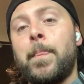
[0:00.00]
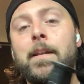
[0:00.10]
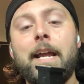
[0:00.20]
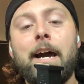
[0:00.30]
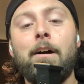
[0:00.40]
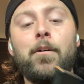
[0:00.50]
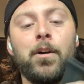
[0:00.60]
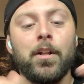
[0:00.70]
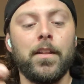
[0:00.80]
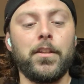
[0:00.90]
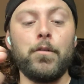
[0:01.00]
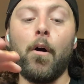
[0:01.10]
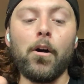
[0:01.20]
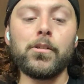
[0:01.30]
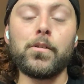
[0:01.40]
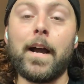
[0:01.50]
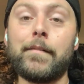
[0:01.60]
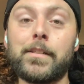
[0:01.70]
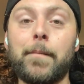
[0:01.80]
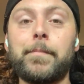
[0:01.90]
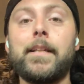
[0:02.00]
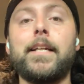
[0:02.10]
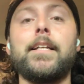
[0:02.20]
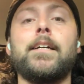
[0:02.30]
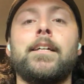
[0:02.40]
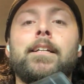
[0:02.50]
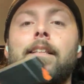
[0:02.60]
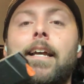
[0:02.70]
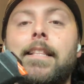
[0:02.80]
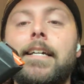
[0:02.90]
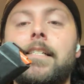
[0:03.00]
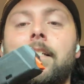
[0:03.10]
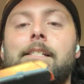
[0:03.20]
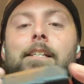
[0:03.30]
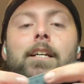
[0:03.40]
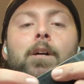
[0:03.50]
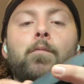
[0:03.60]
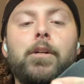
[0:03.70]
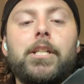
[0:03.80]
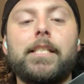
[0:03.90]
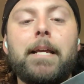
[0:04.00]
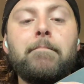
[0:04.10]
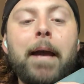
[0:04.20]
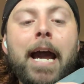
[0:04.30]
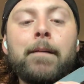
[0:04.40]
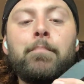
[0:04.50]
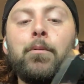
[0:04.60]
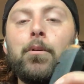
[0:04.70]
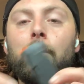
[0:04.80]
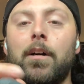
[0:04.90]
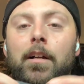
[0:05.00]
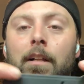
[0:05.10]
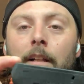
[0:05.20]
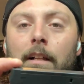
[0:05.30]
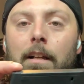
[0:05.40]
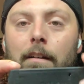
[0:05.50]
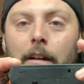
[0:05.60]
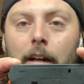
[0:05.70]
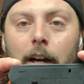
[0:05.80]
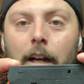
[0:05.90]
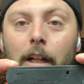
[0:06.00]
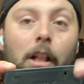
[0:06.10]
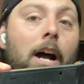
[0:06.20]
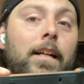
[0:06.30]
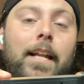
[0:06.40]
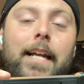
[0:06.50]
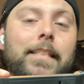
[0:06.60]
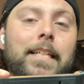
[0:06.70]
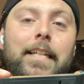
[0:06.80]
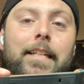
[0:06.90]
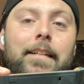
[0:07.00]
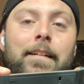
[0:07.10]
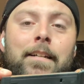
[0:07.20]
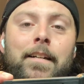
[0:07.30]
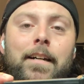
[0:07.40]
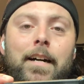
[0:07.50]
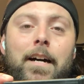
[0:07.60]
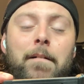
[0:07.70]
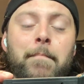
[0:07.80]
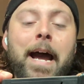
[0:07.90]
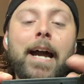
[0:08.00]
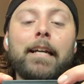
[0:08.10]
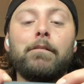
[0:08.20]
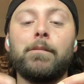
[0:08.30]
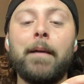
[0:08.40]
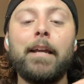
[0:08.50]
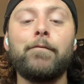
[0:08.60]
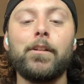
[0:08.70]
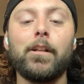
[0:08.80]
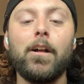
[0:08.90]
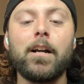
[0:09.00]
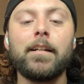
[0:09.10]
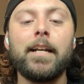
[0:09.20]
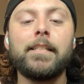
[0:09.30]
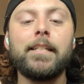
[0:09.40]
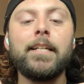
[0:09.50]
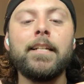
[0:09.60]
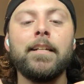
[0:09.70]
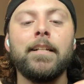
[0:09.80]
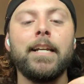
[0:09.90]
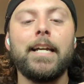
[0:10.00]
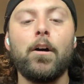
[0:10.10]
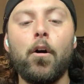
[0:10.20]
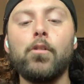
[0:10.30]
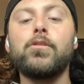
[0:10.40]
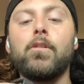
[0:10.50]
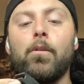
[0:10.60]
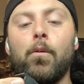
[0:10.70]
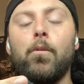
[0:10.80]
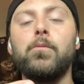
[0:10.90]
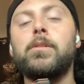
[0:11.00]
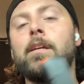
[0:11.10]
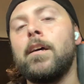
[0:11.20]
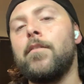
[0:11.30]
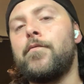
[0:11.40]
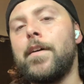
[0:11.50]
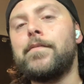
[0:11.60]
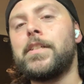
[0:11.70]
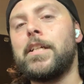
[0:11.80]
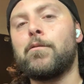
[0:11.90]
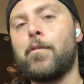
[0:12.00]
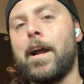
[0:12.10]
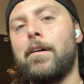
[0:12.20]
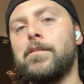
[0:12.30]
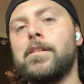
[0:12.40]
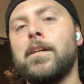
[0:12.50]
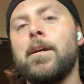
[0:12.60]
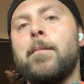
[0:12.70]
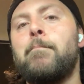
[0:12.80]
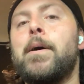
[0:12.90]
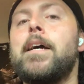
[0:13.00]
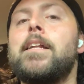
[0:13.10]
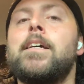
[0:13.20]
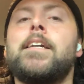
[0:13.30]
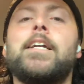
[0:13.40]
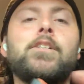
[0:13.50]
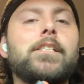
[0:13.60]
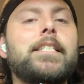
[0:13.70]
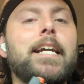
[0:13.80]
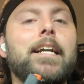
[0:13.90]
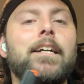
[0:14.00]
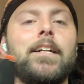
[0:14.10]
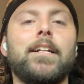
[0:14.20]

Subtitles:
Now you also have something like this, which is a Magpul Glock 19 mag. It was made for the Glock 19. It also holds 15 rounds. But here's the thing.